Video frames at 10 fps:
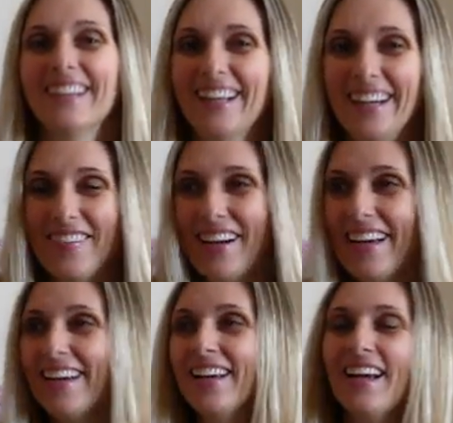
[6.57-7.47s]

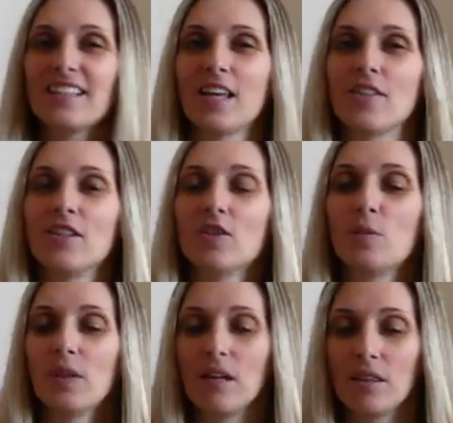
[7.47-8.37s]
Anyway, has nothing to do with
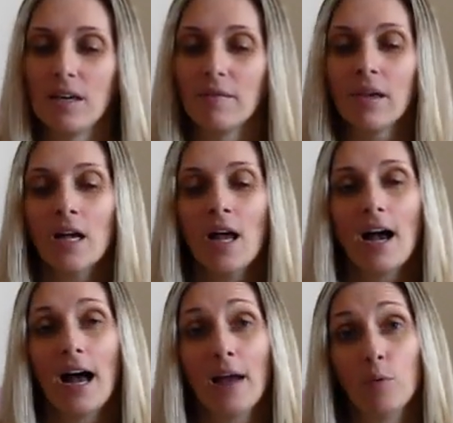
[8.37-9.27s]
anything.
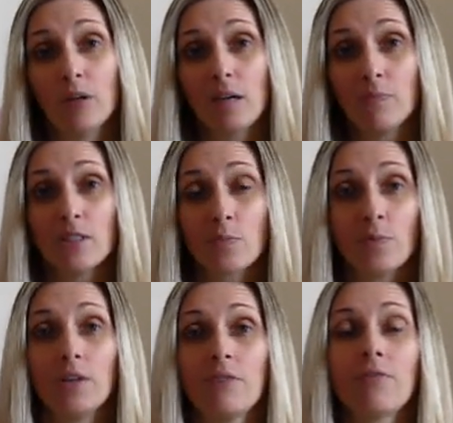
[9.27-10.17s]
I will keep this
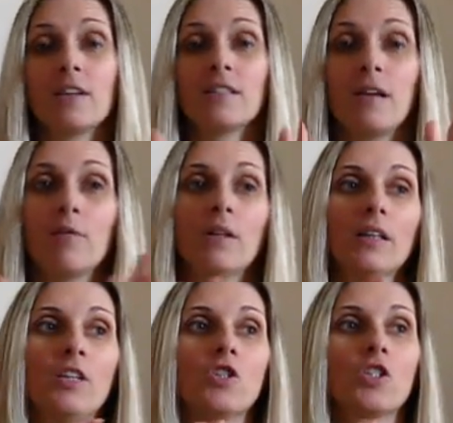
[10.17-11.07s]
brief because I
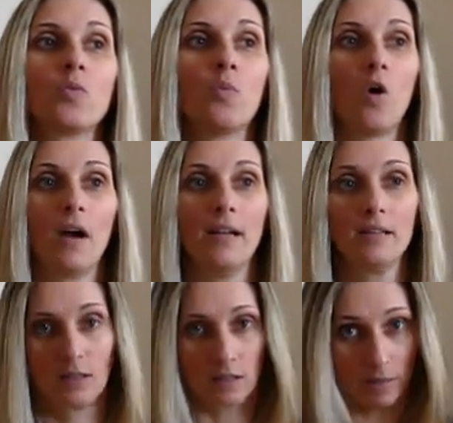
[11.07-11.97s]
really just want
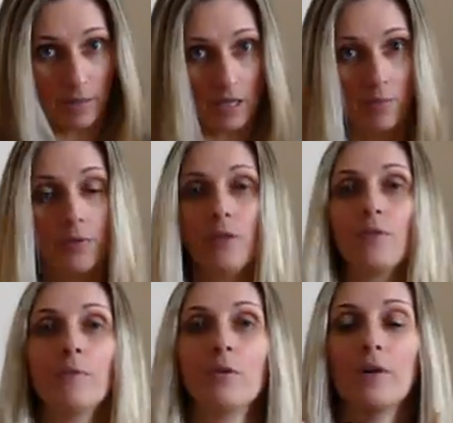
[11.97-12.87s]
some input
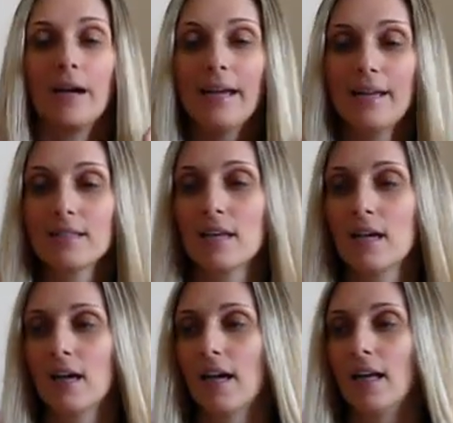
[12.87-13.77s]
from you guys,
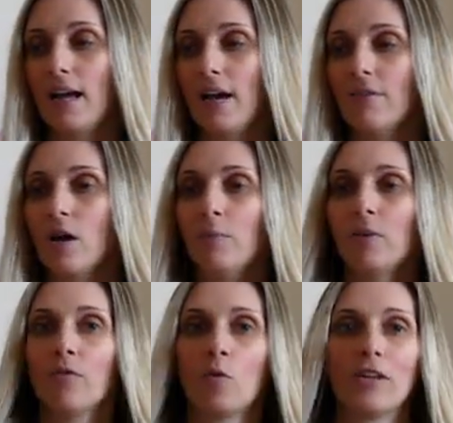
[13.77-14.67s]
and I have a couple
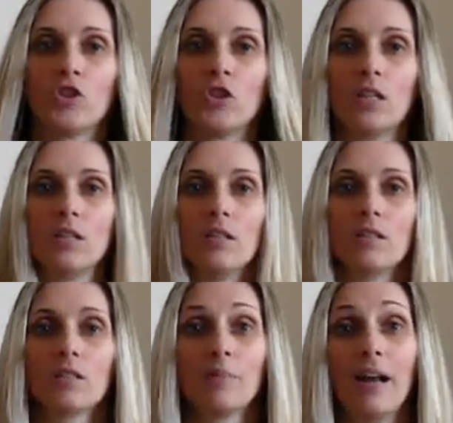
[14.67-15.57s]
of
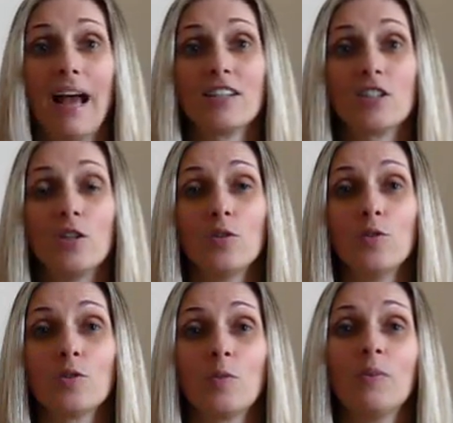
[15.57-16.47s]
questions I'm going to ask you,
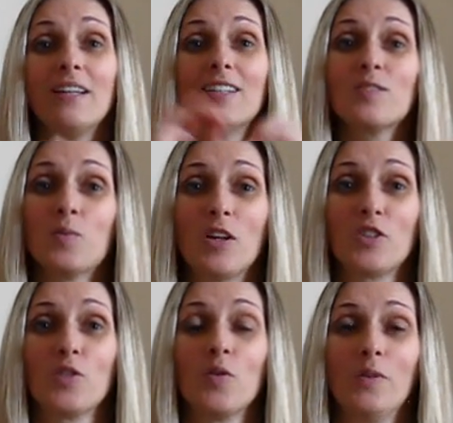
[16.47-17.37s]
so please watch
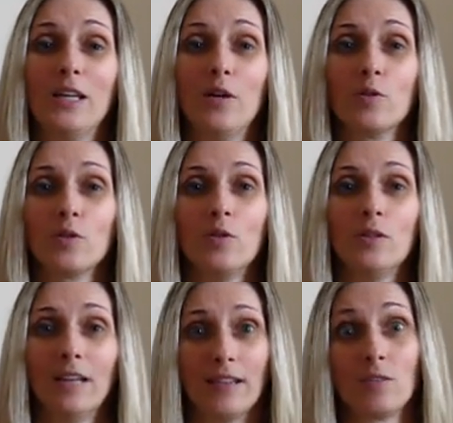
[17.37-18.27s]
this whole video so you
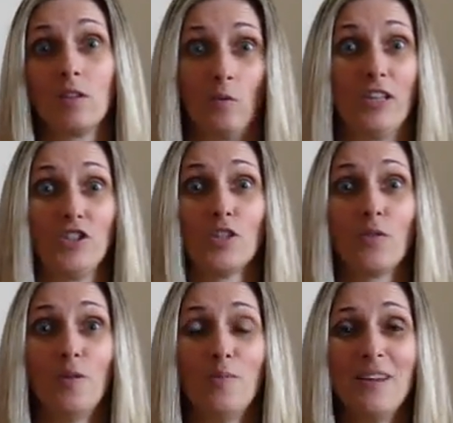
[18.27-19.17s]
can answer the questions
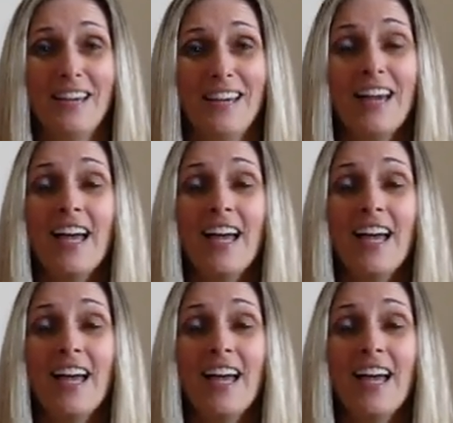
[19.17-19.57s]
for me.